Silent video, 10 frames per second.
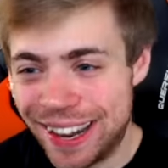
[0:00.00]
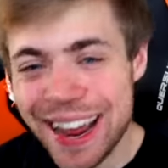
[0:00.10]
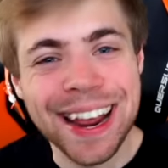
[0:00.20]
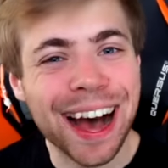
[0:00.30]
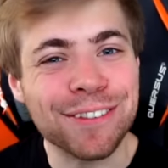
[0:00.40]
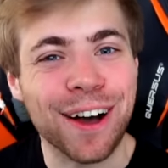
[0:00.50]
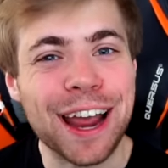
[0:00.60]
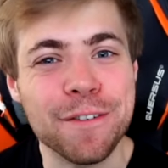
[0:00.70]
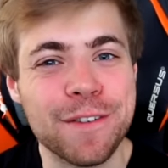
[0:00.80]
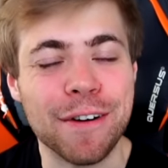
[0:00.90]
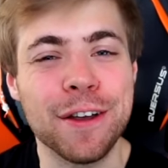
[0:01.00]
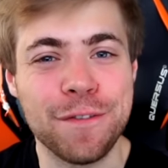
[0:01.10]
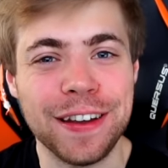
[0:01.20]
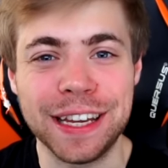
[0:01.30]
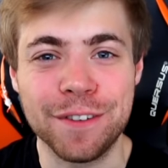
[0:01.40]
Today, I've got a very
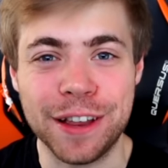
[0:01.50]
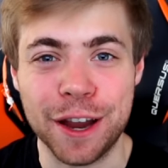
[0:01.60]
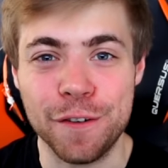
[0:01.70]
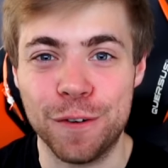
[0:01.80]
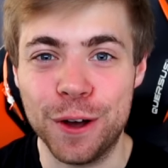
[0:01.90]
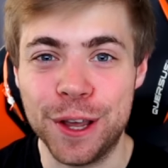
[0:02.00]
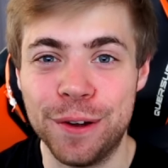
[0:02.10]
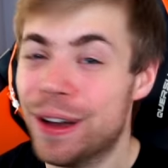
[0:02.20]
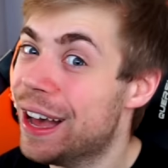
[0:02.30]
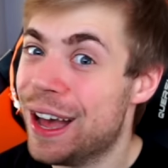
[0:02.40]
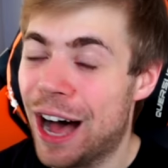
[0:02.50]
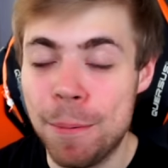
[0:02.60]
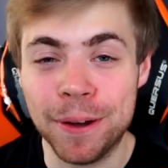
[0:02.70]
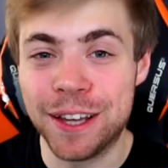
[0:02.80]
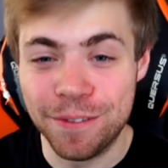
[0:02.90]
fitting video for you. I
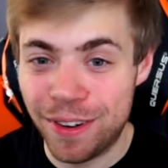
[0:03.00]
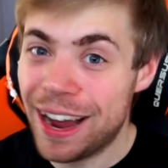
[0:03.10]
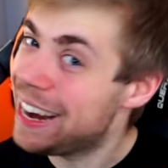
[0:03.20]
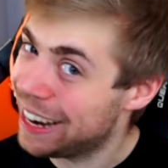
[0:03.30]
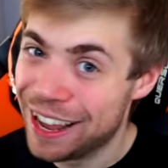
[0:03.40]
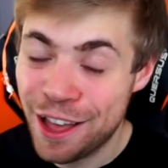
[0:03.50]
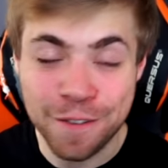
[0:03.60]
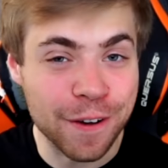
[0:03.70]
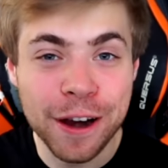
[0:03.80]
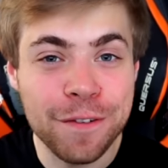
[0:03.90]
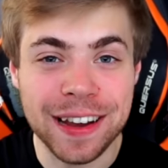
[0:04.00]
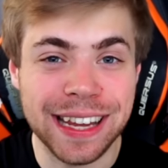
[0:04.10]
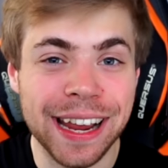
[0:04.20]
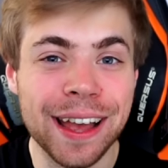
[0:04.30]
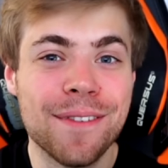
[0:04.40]
put on my very
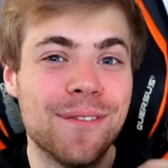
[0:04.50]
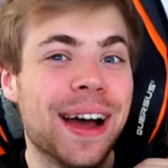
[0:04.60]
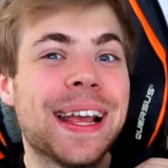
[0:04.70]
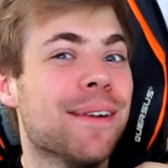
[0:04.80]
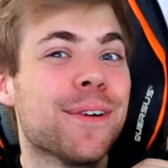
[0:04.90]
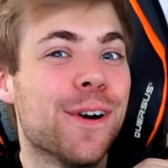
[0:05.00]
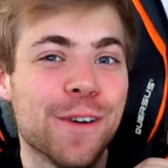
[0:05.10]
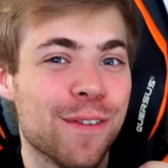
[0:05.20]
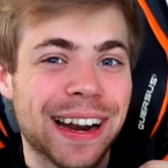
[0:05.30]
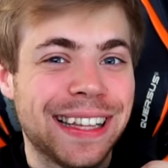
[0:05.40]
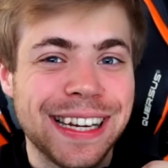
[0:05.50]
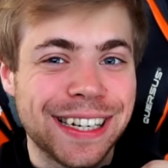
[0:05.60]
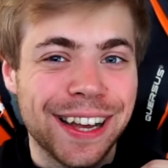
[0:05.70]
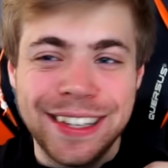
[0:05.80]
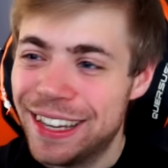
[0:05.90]
fitting My Chemical Romance t-shirt,